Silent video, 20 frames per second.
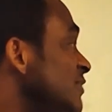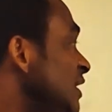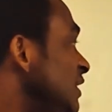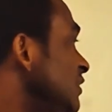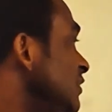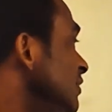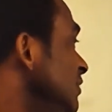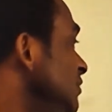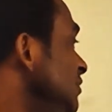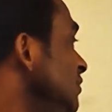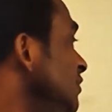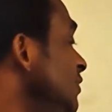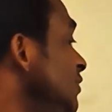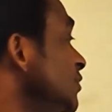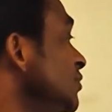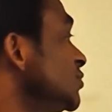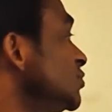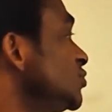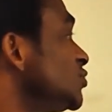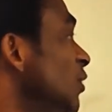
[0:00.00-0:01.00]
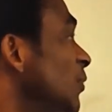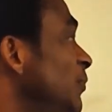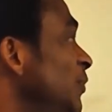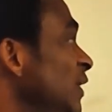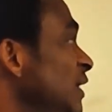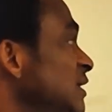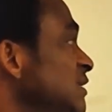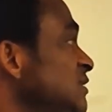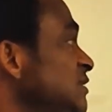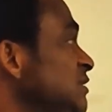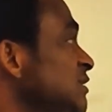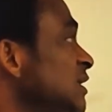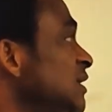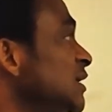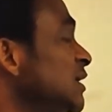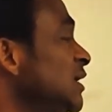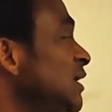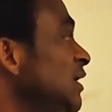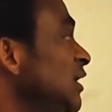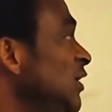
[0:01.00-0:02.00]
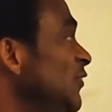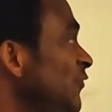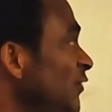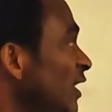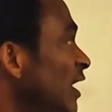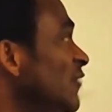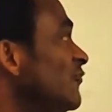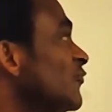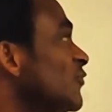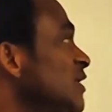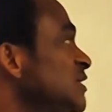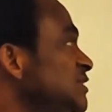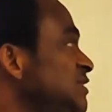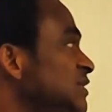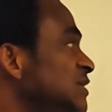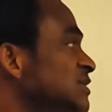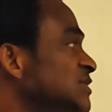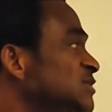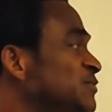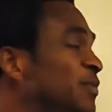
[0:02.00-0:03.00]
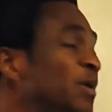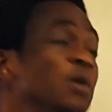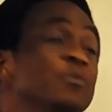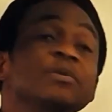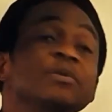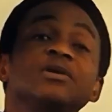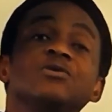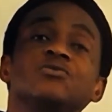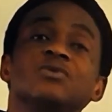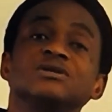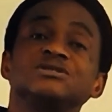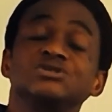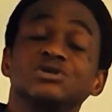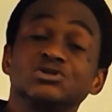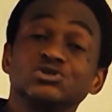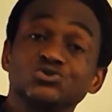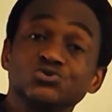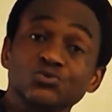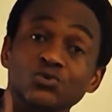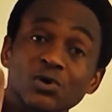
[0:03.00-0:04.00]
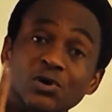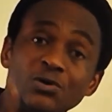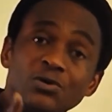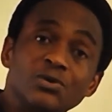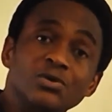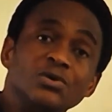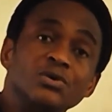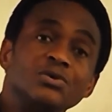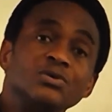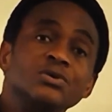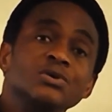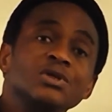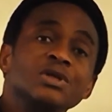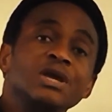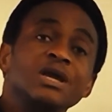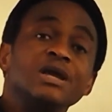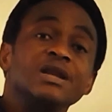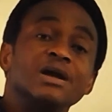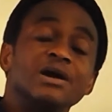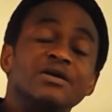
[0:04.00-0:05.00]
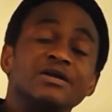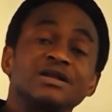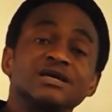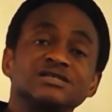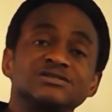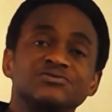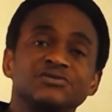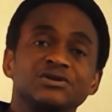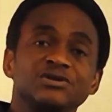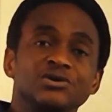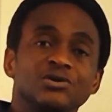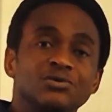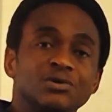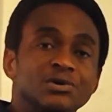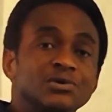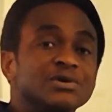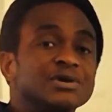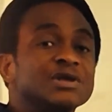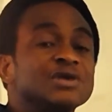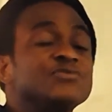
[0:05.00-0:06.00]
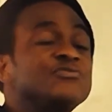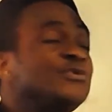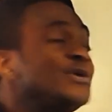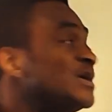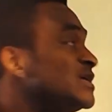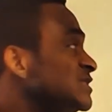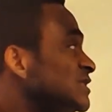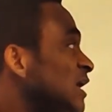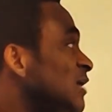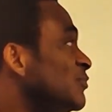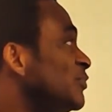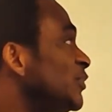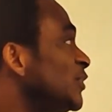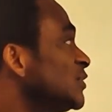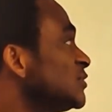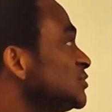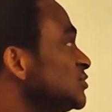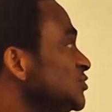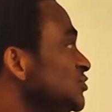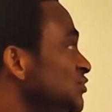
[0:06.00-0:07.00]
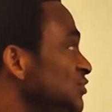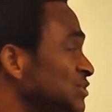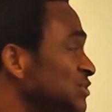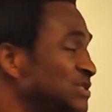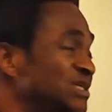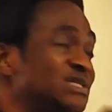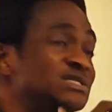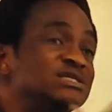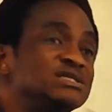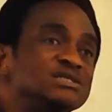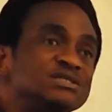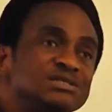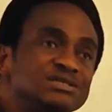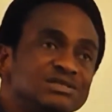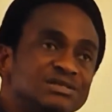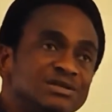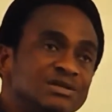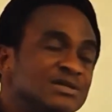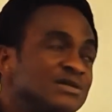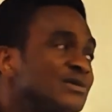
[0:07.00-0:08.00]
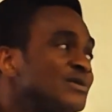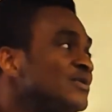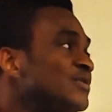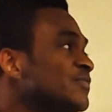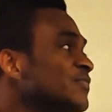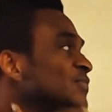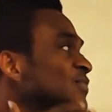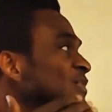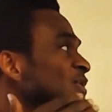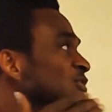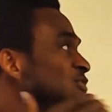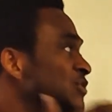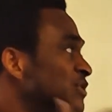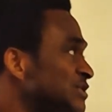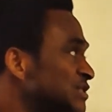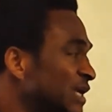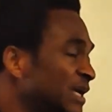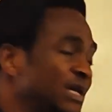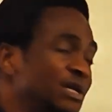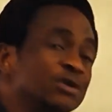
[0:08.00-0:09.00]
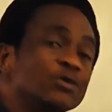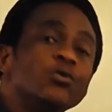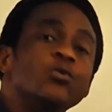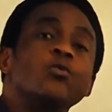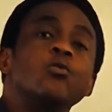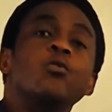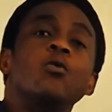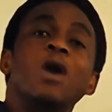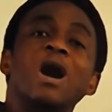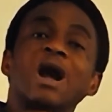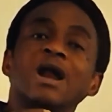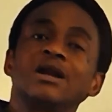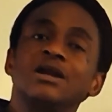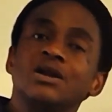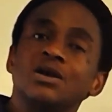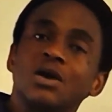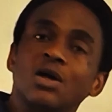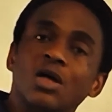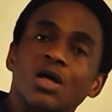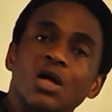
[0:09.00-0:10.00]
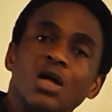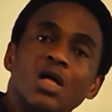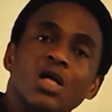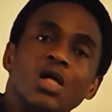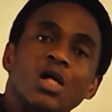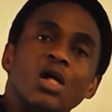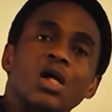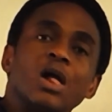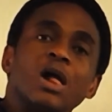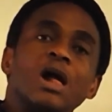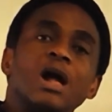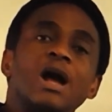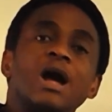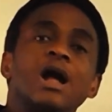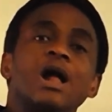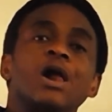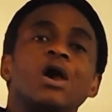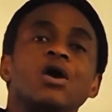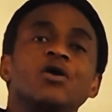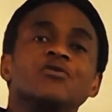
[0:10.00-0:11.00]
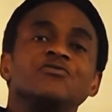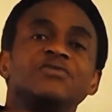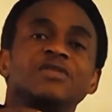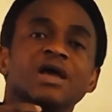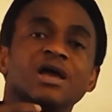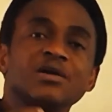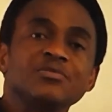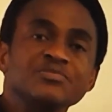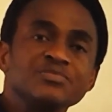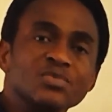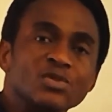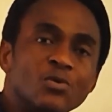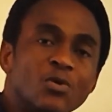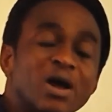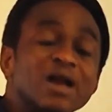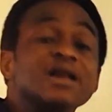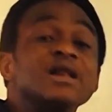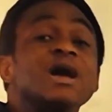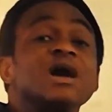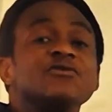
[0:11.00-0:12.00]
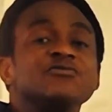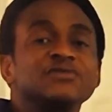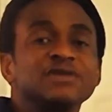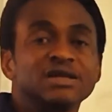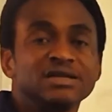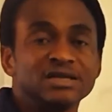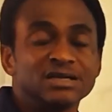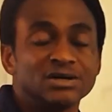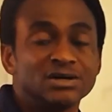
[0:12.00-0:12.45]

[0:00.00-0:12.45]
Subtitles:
methods. So please, if you have questions, pop in questions. In our next video, we will give you examples using one of them, one after the